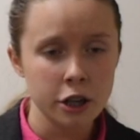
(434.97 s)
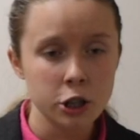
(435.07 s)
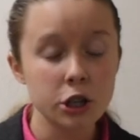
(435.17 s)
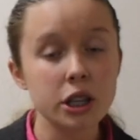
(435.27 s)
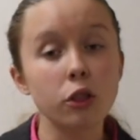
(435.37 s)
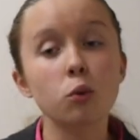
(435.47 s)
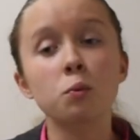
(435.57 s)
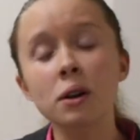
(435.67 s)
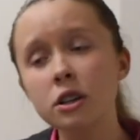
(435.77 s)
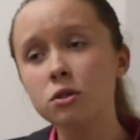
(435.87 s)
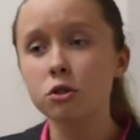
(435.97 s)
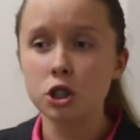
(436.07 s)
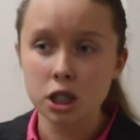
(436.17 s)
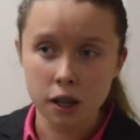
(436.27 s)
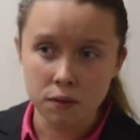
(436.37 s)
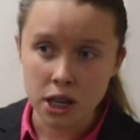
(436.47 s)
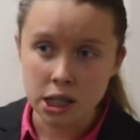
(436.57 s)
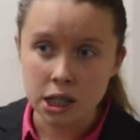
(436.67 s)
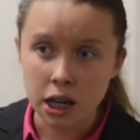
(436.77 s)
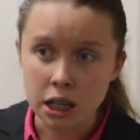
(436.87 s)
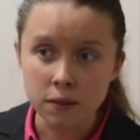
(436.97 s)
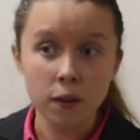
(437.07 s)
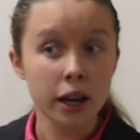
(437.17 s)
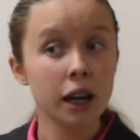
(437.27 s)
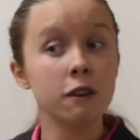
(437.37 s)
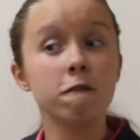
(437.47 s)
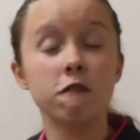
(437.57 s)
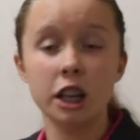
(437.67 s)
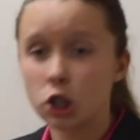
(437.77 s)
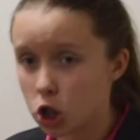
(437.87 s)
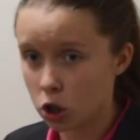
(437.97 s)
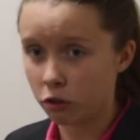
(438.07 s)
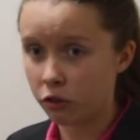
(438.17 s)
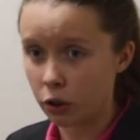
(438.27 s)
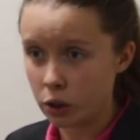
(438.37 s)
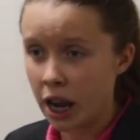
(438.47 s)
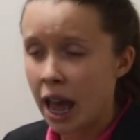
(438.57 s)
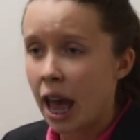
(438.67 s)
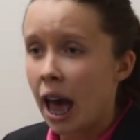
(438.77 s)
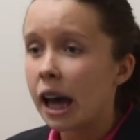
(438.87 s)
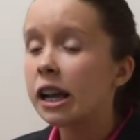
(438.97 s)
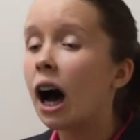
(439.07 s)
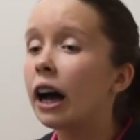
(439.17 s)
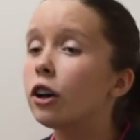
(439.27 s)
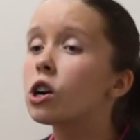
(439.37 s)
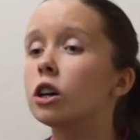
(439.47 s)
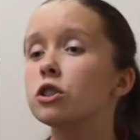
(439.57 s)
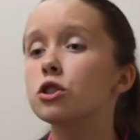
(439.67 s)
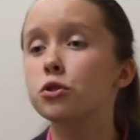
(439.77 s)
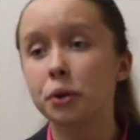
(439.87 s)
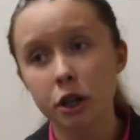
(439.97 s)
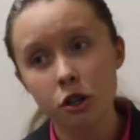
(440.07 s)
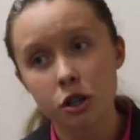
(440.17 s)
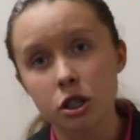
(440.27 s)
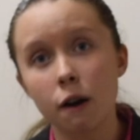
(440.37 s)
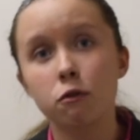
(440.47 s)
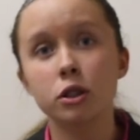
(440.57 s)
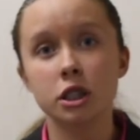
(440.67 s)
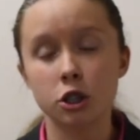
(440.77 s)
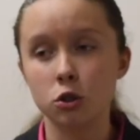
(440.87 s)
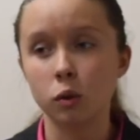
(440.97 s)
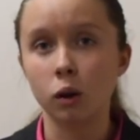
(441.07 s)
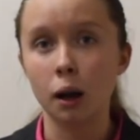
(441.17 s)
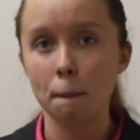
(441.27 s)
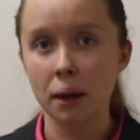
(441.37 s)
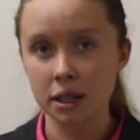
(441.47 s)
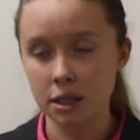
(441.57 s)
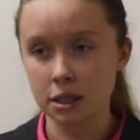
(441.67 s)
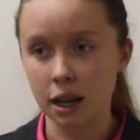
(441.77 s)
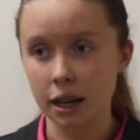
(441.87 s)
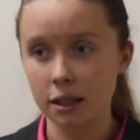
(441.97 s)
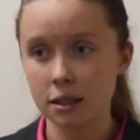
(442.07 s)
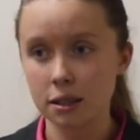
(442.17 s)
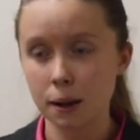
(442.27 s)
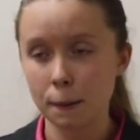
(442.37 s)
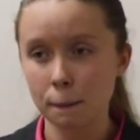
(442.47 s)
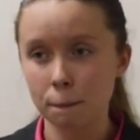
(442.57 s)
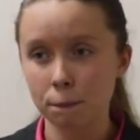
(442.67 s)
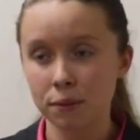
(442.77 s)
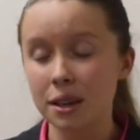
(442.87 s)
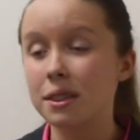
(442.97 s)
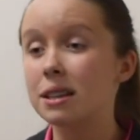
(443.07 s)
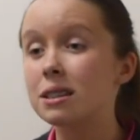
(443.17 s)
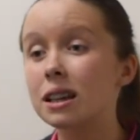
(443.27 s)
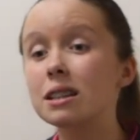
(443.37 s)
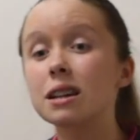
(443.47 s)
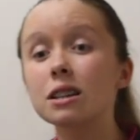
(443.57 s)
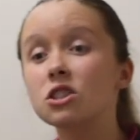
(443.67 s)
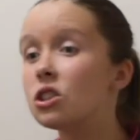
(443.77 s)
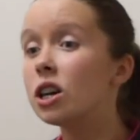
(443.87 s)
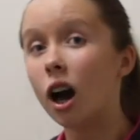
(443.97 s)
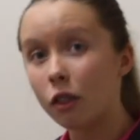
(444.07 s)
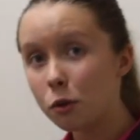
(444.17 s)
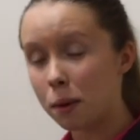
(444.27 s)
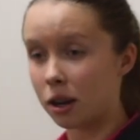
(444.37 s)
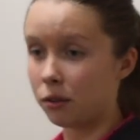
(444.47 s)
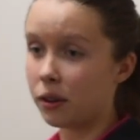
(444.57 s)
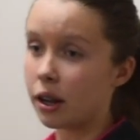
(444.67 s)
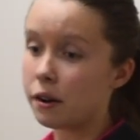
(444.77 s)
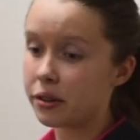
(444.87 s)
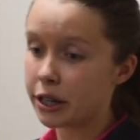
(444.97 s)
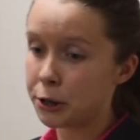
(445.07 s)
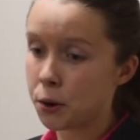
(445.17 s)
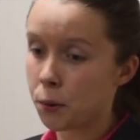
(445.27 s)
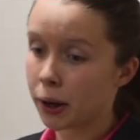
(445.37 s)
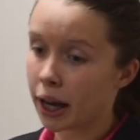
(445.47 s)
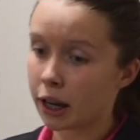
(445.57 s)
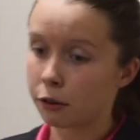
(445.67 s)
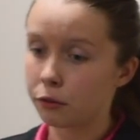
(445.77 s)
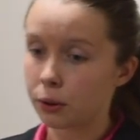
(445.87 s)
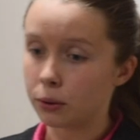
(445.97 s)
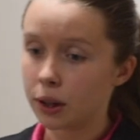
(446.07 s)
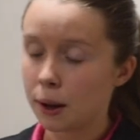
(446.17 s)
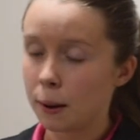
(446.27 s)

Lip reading: shows that the researchers of these studies found that conventional food had higher concentrations of residual pesticides. This leads us to the other benefit of eating organic food.